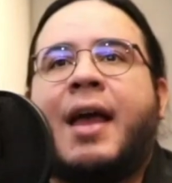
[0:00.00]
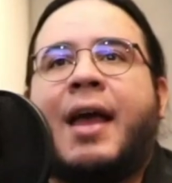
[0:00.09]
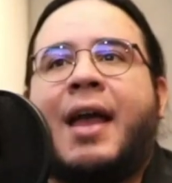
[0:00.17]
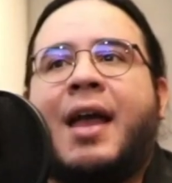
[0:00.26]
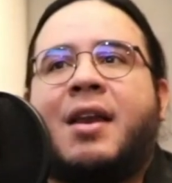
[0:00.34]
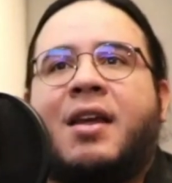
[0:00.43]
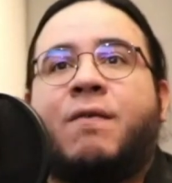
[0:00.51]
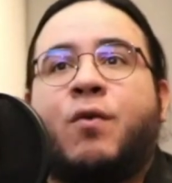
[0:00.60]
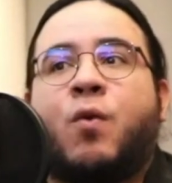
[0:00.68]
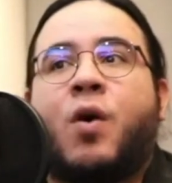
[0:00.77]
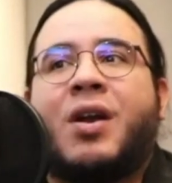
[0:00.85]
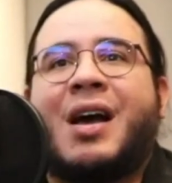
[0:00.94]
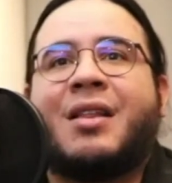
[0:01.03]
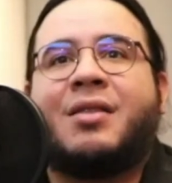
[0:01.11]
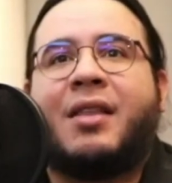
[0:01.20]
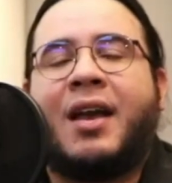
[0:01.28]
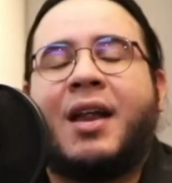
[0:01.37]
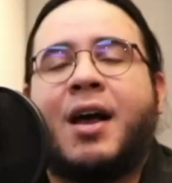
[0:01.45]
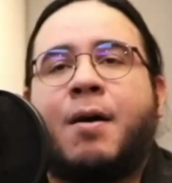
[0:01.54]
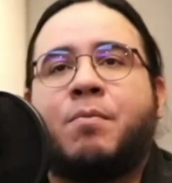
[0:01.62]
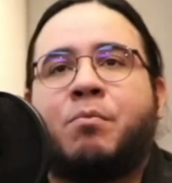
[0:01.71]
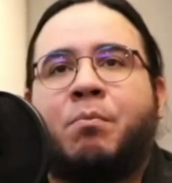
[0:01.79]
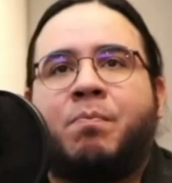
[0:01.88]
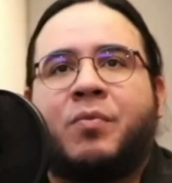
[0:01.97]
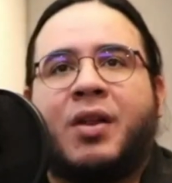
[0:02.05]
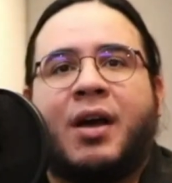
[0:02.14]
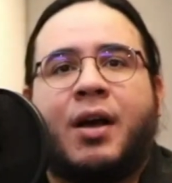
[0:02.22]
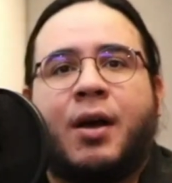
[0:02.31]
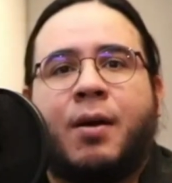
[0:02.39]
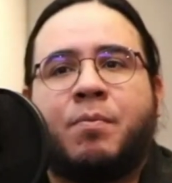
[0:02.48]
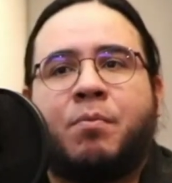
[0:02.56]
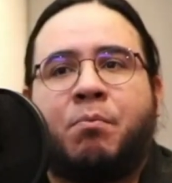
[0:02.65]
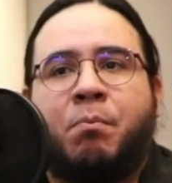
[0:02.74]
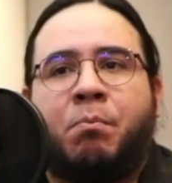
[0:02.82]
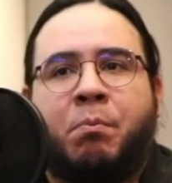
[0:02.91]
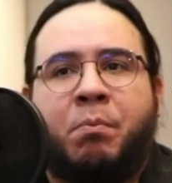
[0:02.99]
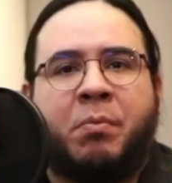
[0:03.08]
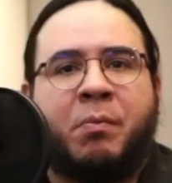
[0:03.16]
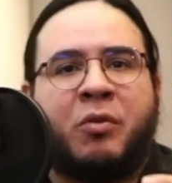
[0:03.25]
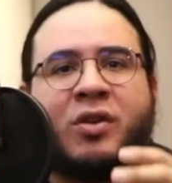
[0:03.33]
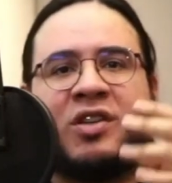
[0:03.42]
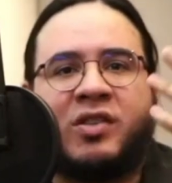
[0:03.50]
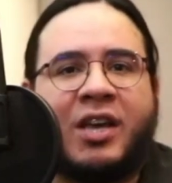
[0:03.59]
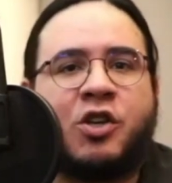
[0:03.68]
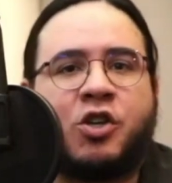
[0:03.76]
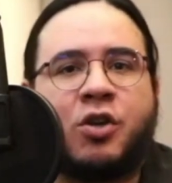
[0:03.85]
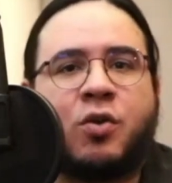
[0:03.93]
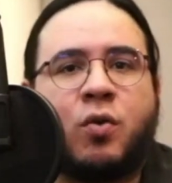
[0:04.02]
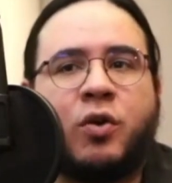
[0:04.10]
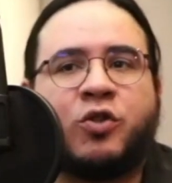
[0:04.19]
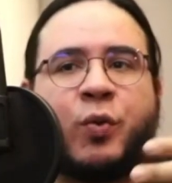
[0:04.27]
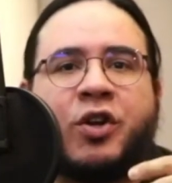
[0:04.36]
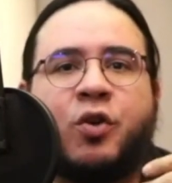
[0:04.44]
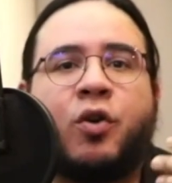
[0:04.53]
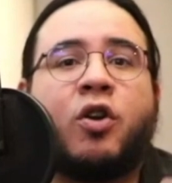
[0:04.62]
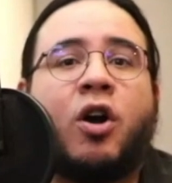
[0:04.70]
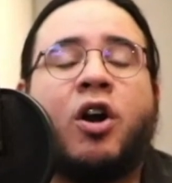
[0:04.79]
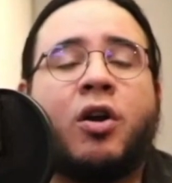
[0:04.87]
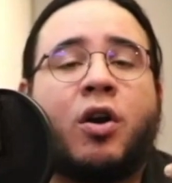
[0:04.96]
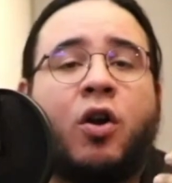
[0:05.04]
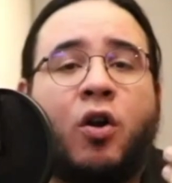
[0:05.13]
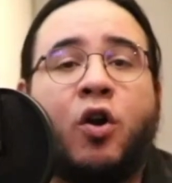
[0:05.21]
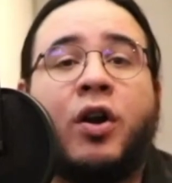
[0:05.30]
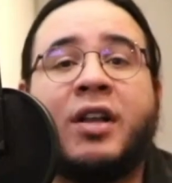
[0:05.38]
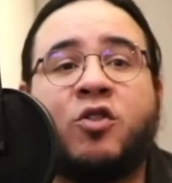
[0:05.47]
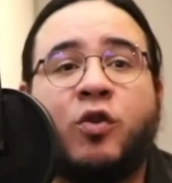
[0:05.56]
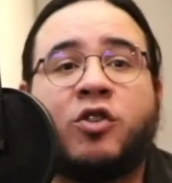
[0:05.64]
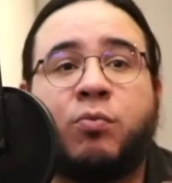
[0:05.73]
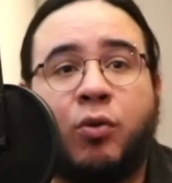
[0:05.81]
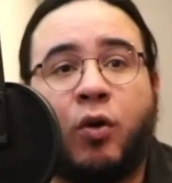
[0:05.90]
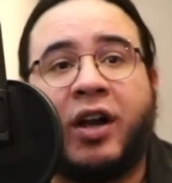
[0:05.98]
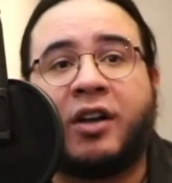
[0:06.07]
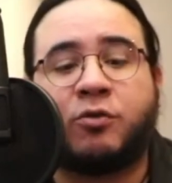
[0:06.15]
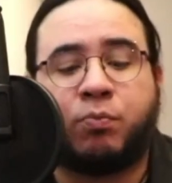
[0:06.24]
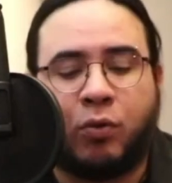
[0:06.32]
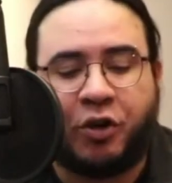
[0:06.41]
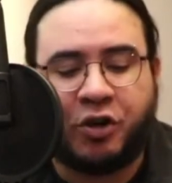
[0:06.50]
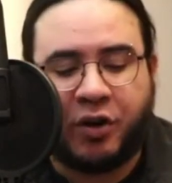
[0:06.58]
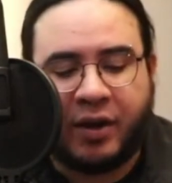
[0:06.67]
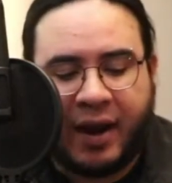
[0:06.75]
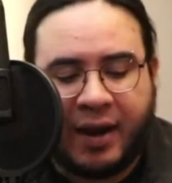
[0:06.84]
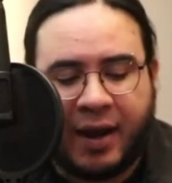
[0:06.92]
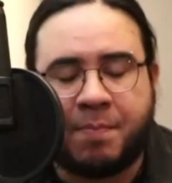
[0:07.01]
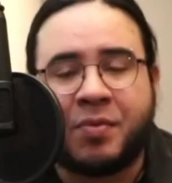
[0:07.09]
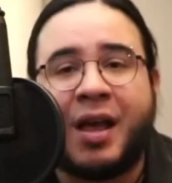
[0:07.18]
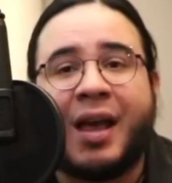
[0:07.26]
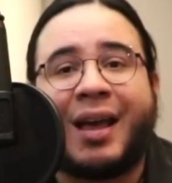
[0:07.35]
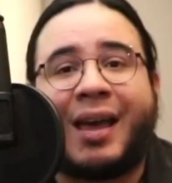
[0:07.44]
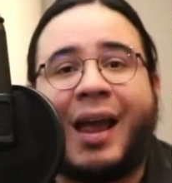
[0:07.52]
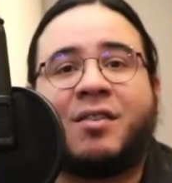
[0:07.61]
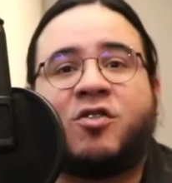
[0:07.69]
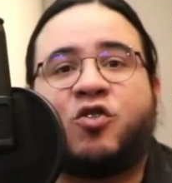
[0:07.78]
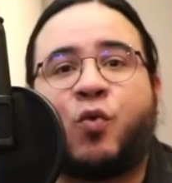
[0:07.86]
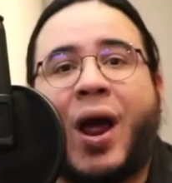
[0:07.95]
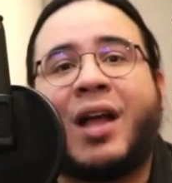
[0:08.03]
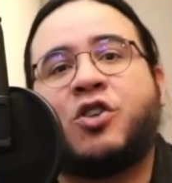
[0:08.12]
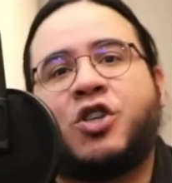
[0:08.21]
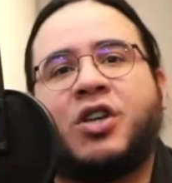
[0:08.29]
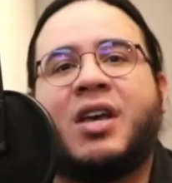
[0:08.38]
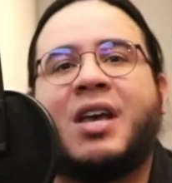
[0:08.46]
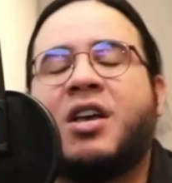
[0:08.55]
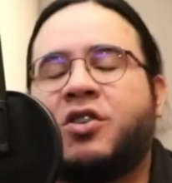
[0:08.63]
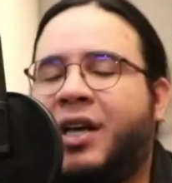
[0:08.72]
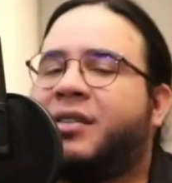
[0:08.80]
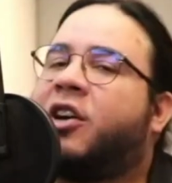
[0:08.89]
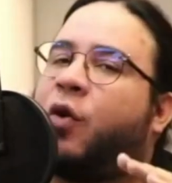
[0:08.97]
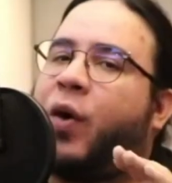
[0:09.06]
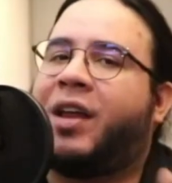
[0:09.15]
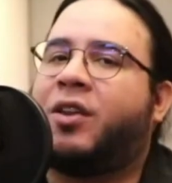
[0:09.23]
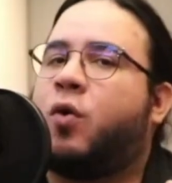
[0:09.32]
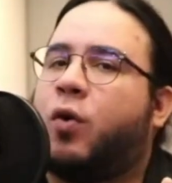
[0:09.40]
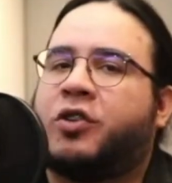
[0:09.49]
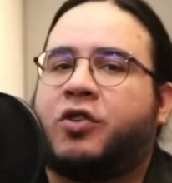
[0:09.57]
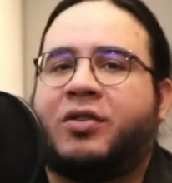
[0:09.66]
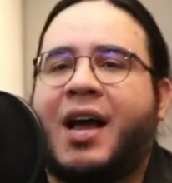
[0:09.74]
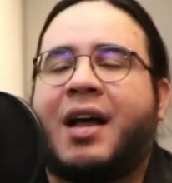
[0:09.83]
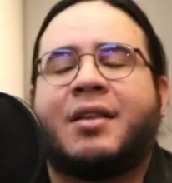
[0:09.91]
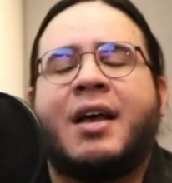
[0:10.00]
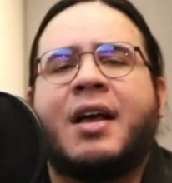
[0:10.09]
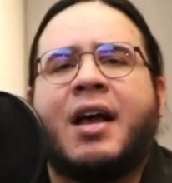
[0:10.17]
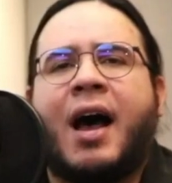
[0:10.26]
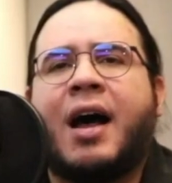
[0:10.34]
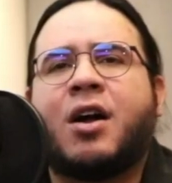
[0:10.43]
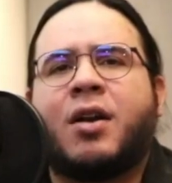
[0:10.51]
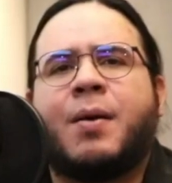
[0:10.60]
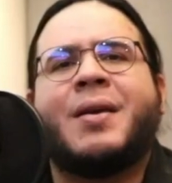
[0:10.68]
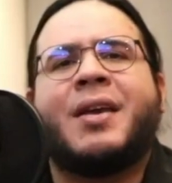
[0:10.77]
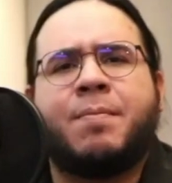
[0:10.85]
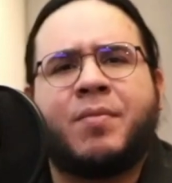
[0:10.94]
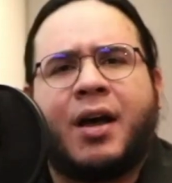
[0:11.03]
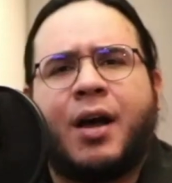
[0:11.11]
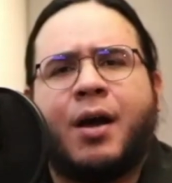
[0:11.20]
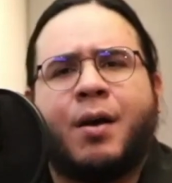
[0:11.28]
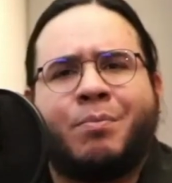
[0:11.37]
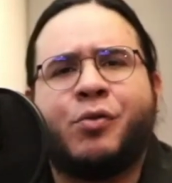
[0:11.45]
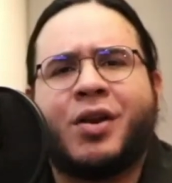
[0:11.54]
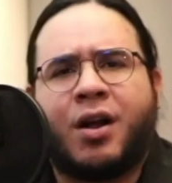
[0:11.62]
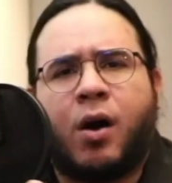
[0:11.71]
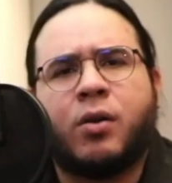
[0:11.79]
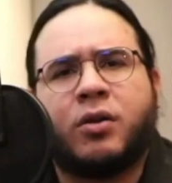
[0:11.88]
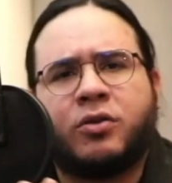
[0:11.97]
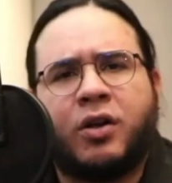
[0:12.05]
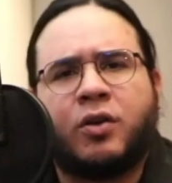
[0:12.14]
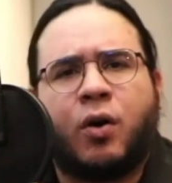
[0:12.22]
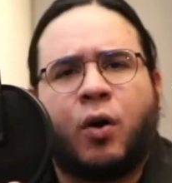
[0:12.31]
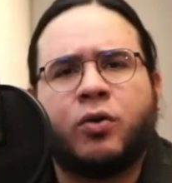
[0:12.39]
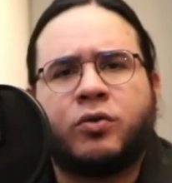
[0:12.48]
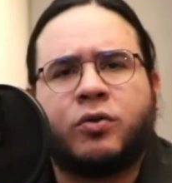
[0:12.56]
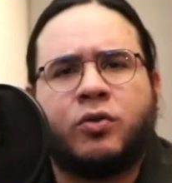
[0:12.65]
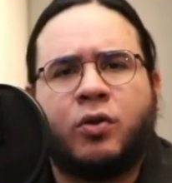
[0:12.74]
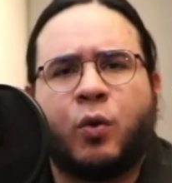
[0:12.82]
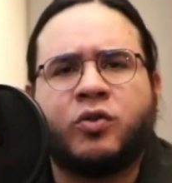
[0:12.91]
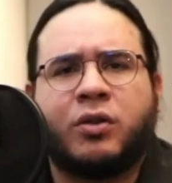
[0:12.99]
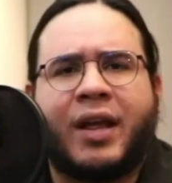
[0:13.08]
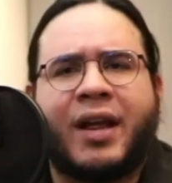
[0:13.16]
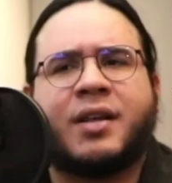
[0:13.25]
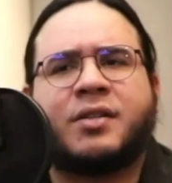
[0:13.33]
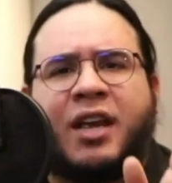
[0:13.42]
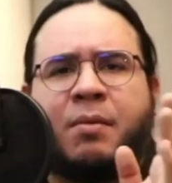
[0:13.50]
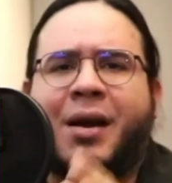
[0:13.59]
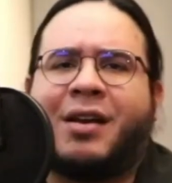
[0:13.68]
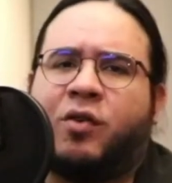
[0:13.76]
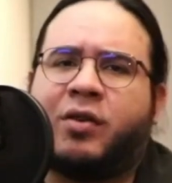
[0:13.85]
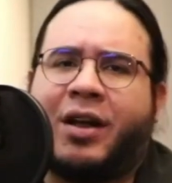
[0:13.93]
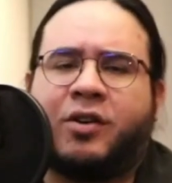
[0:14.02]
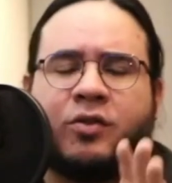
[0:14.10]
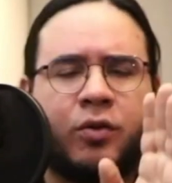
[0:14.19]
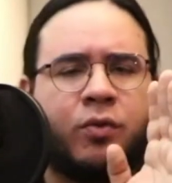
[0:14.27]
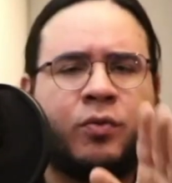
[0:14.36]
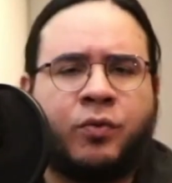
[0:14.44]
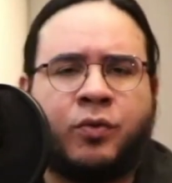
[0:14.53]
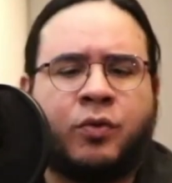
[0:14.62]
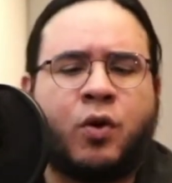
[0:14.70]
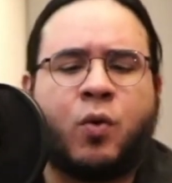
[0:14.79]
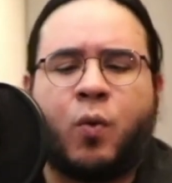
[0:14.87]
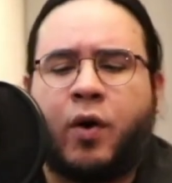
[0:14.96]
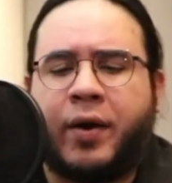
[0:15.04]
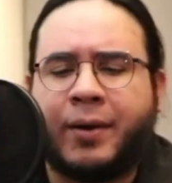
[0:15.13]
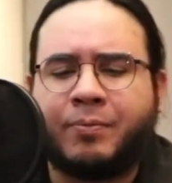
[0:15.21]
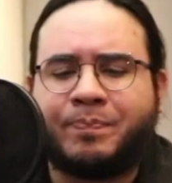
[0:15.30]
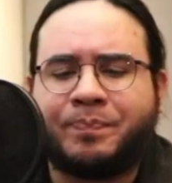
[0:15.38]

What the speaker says: And if you want a data visualization course where you are learning to explore your data, Kate Stranchi, she has a great course on that. I'm going to be putting all those links in my newsletter, so don't worry.